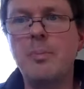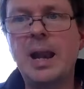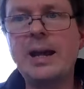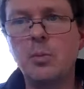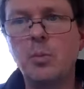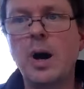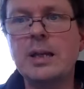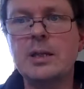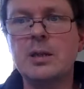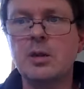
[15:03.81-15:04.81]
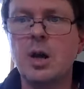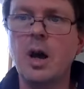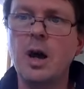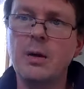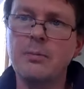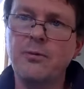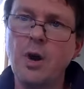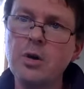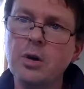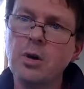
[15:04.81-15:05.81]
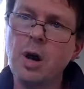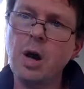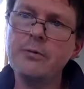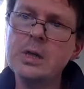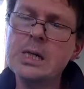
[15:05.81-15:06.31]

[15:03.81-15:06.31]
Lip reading: black and white photograph,